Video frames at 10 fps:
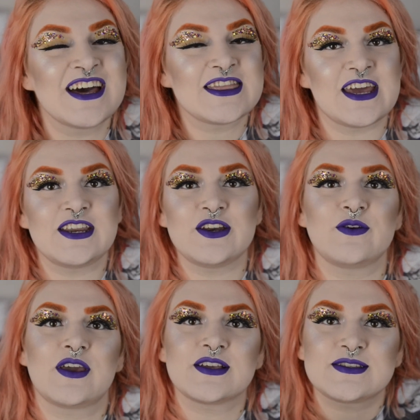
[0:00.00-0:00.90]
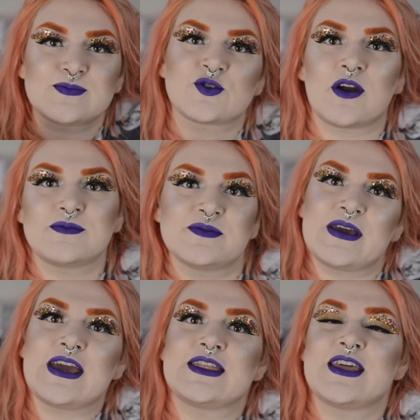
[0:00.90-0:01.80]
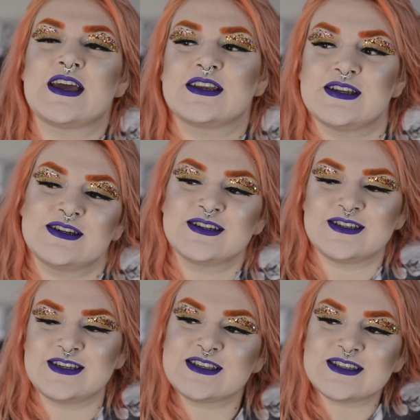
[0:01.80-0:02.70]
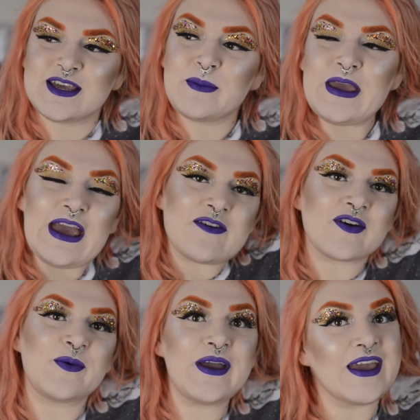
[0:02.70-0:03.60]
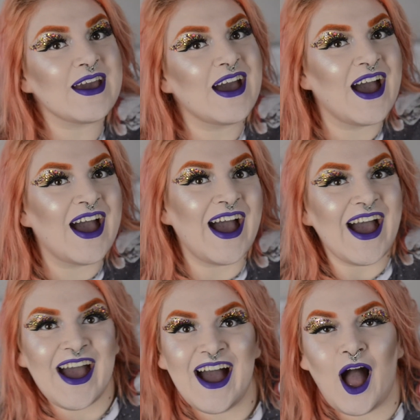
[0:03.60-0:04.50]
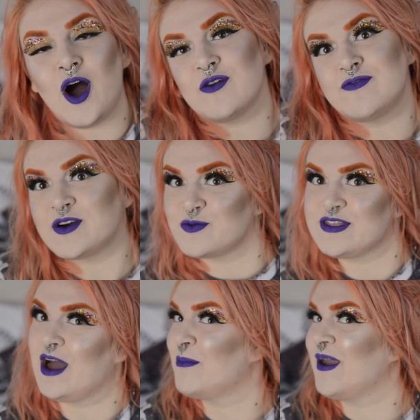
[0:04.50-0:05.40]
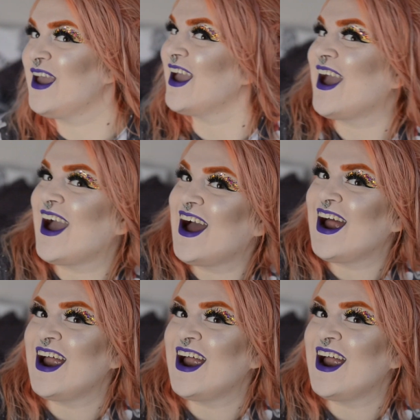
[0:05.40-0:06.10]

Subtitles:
then you know, you can subscribe to me and then you can see me every week. How fun would that be? I